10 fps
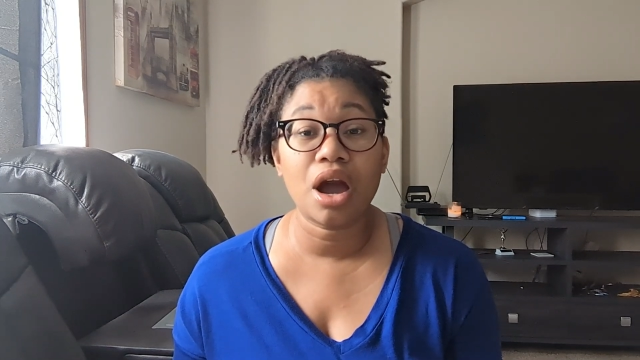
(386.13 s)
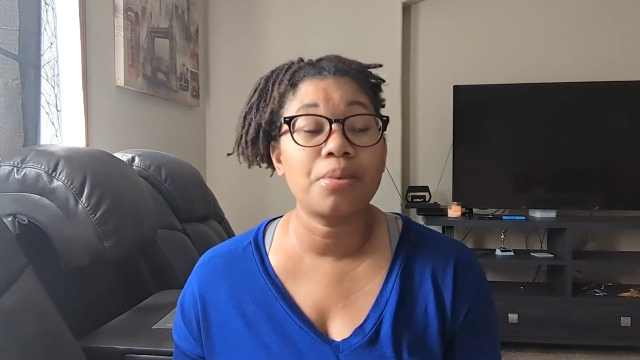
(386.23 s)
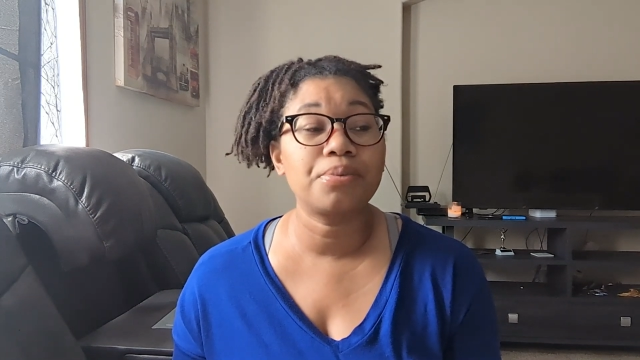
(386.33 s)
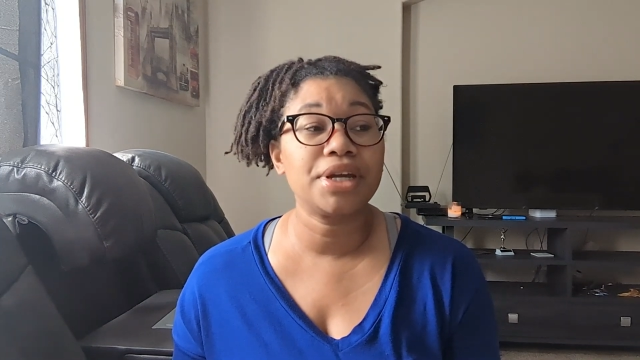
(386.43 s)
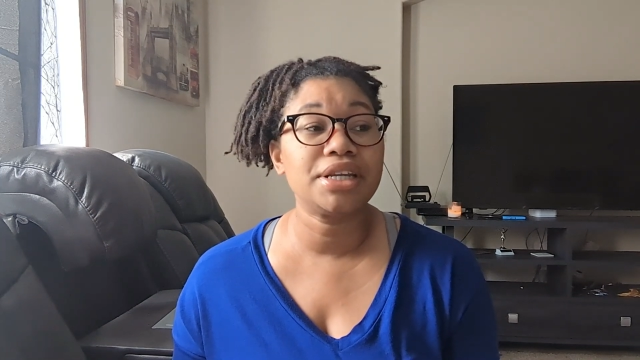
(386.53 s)

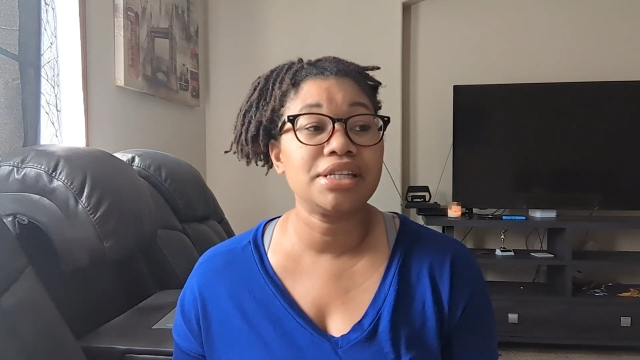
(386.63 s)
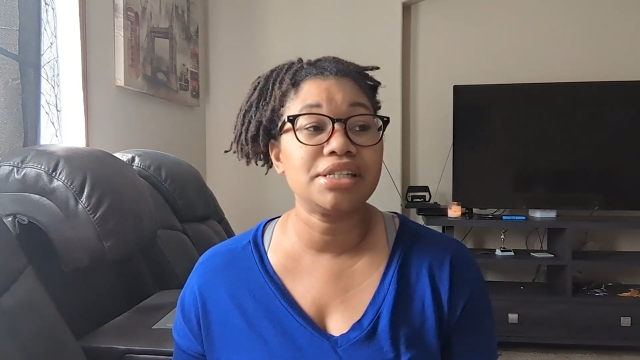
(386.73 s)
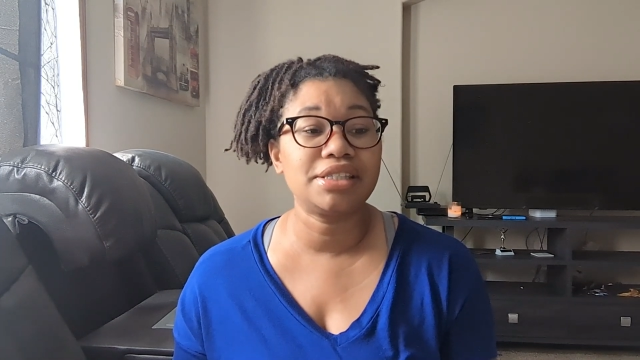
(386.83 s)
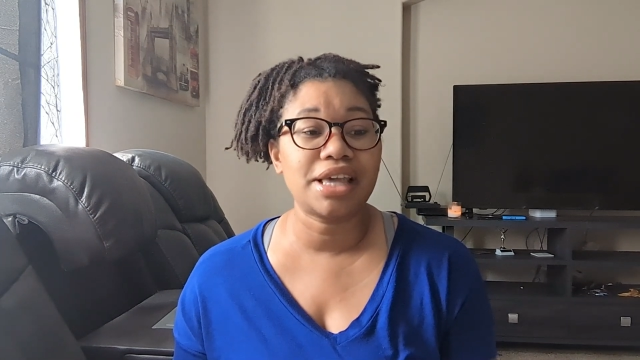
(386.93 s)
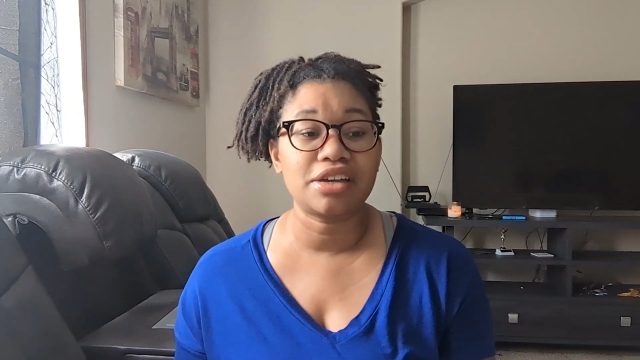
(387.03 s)
I'm ready to
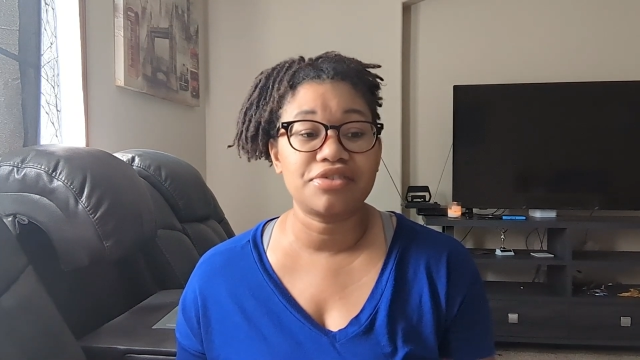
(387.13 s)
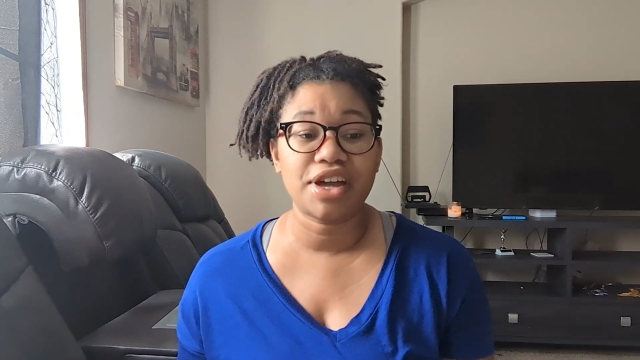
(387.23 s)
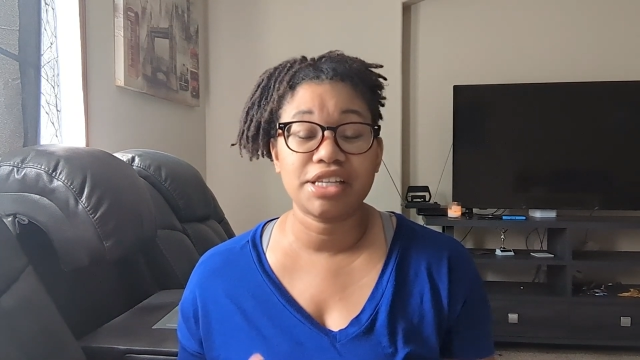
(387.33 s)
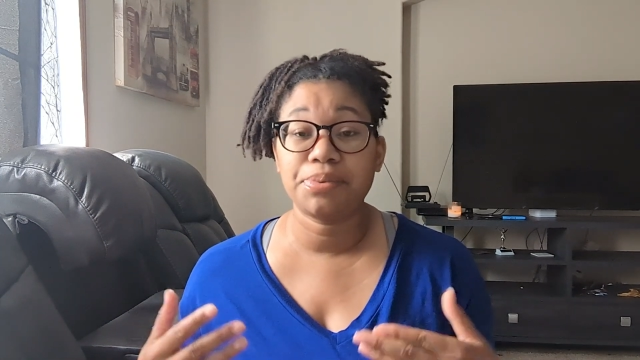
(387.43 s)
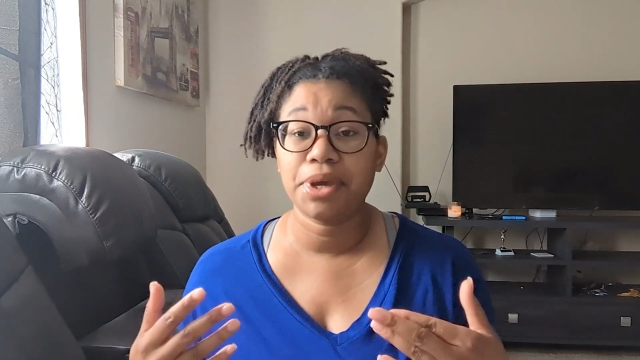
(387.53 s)

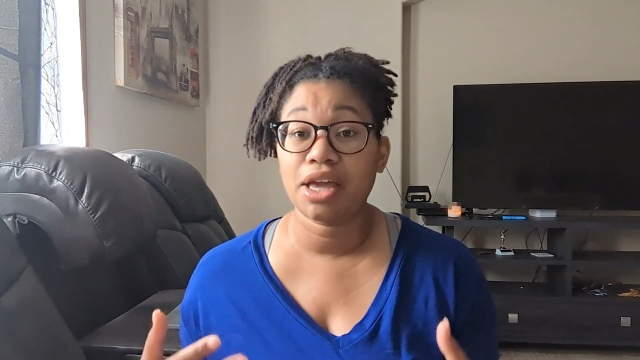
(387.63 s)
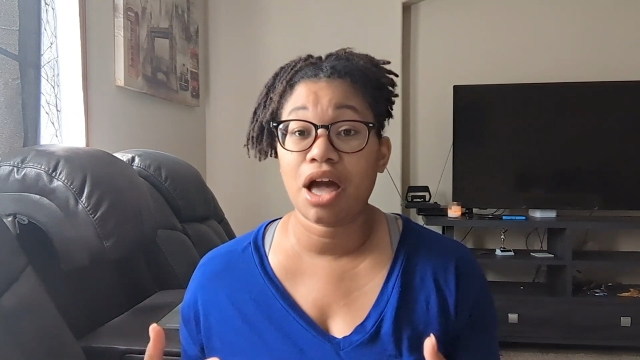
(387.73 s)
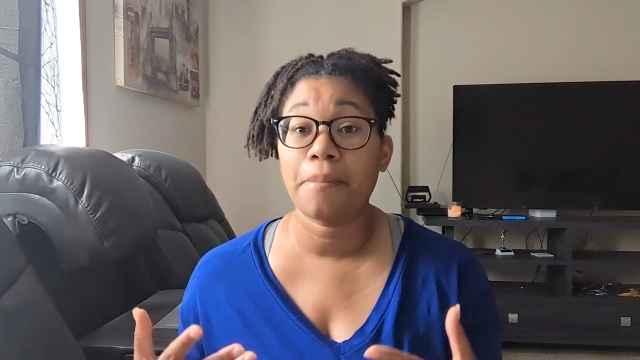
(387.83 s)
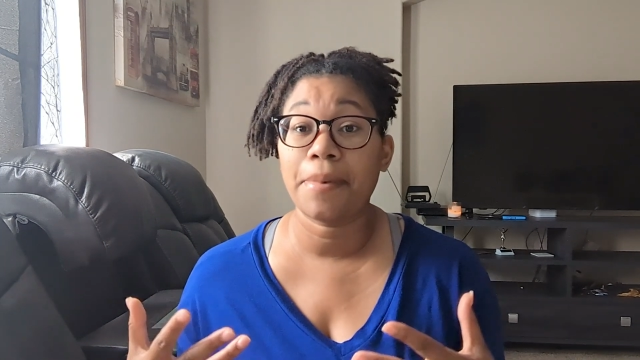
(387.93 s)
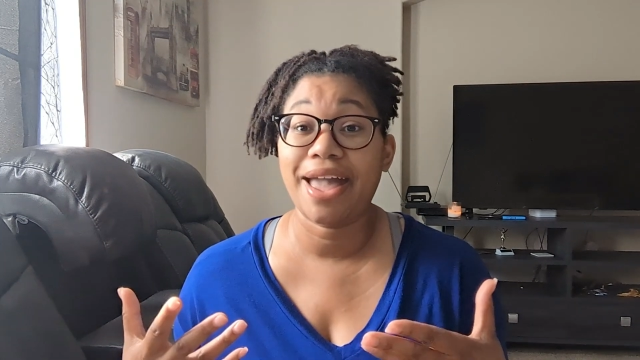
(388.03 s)
sacrifice paying
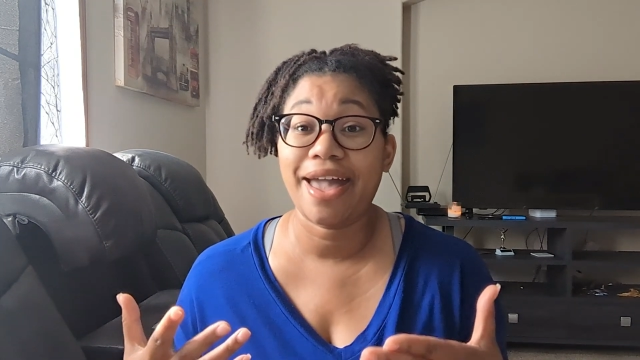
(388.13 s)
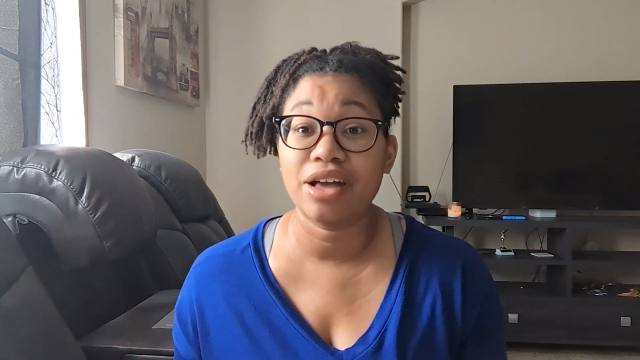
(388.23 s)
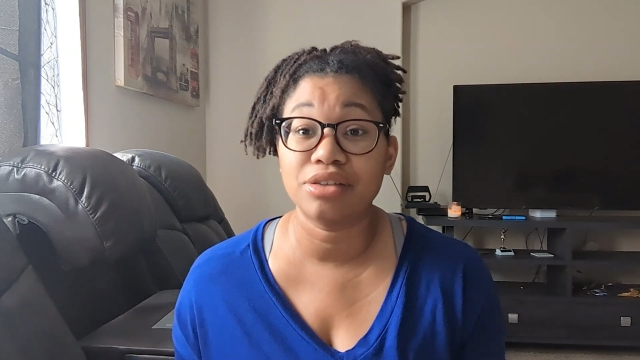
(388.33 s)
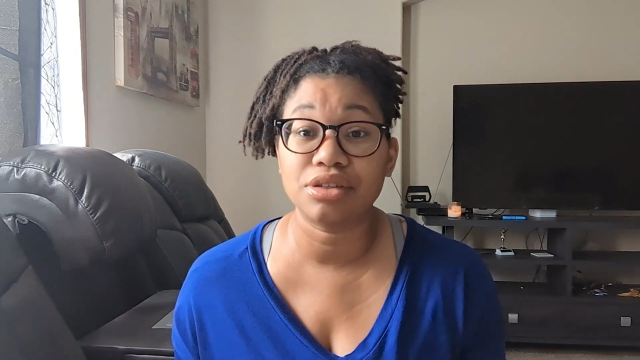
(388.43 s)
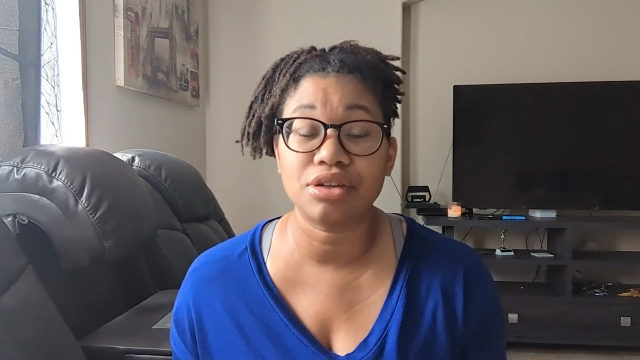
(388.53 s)
off my
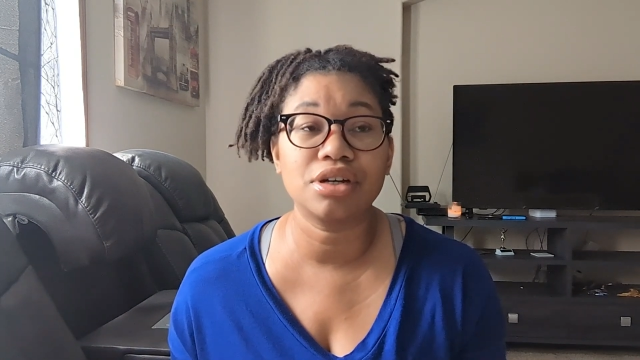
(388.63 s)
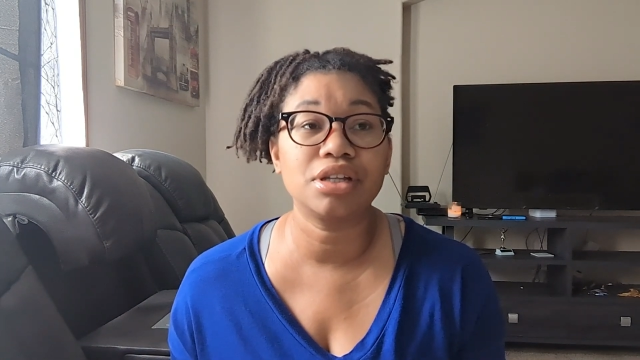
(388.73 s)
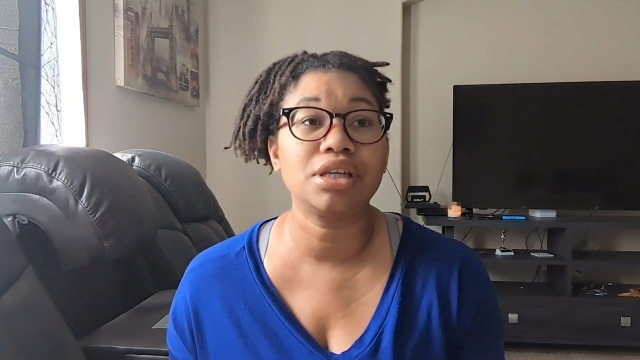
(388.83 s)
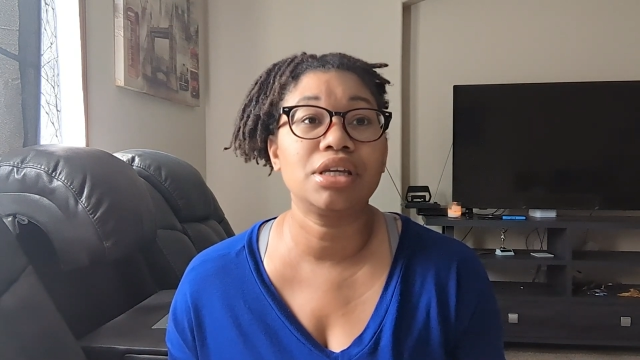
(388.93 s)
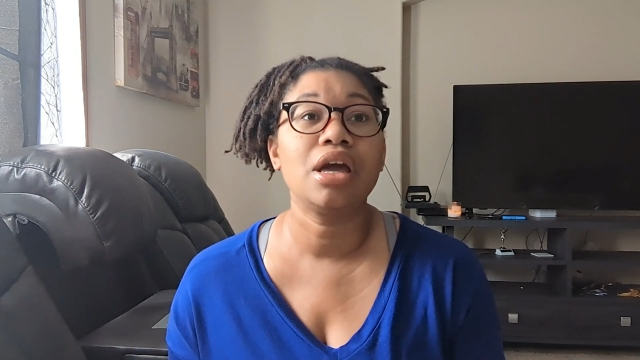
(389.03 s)
house
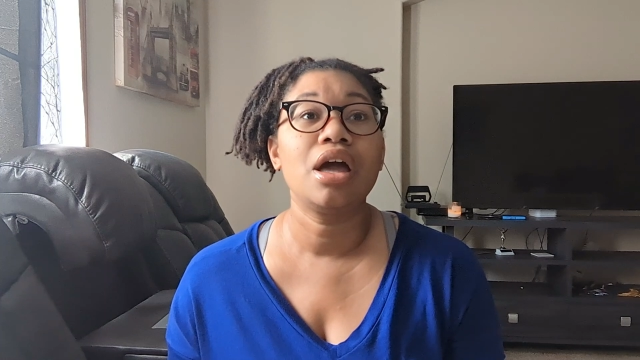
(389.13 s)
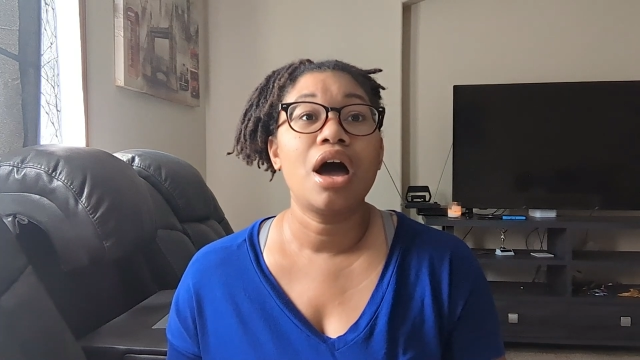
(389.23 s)
early.